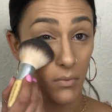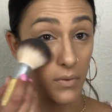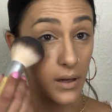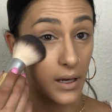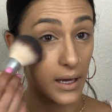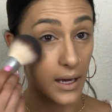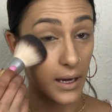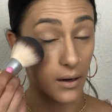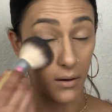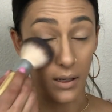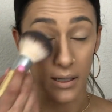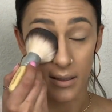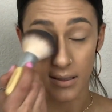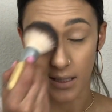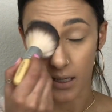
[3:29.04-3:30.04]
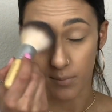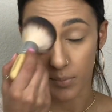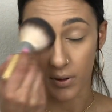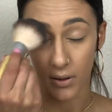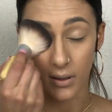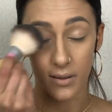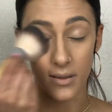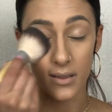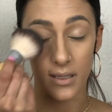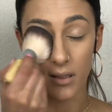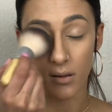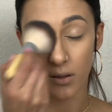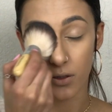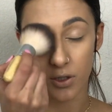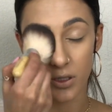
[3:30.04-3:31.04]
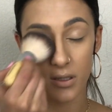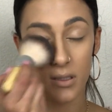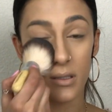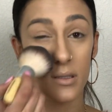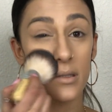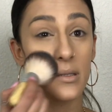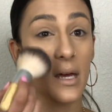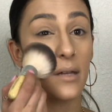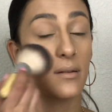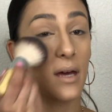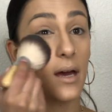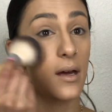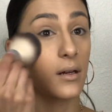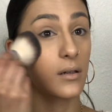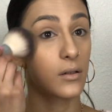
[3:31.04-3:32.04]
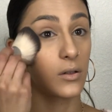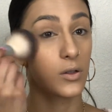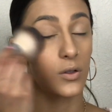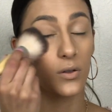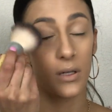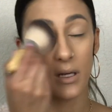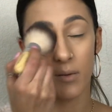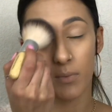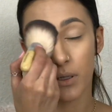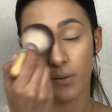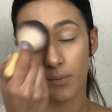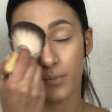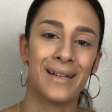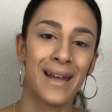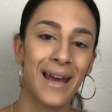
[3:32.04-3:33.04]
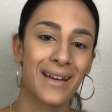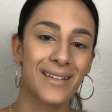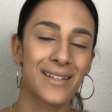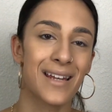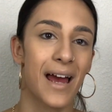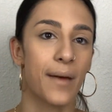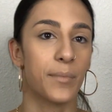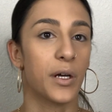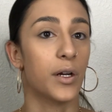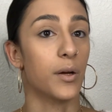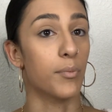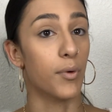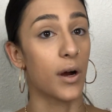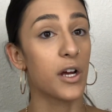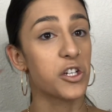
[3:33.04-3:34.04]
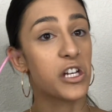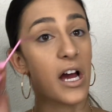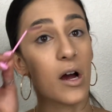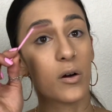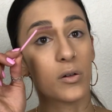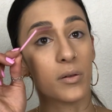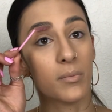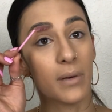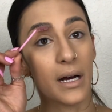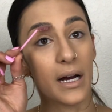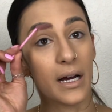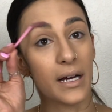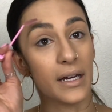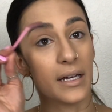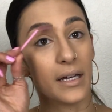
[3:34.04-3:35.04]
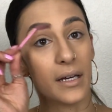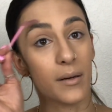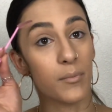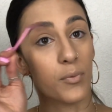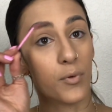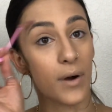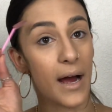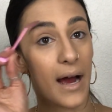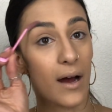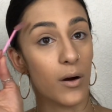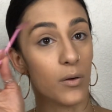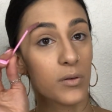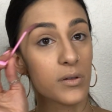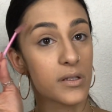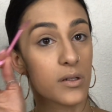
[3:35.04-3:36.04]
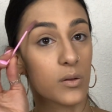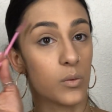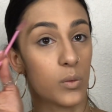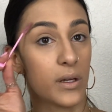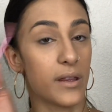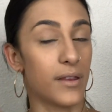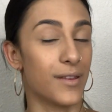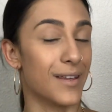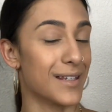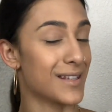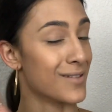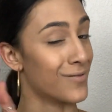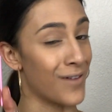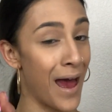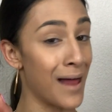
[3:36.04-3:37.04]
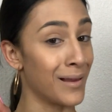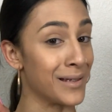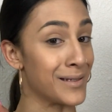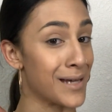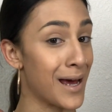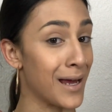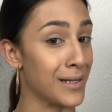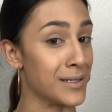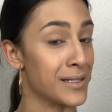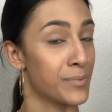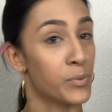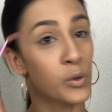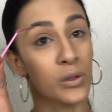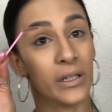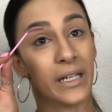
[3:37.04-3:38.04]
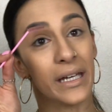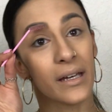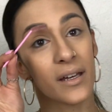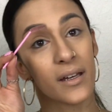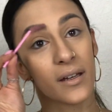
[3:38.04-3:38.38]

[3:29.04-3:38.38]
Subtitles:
the areas that I put concealer just to set that cream. Next, I'm gonna brush out my brows with this Valentine spoolie.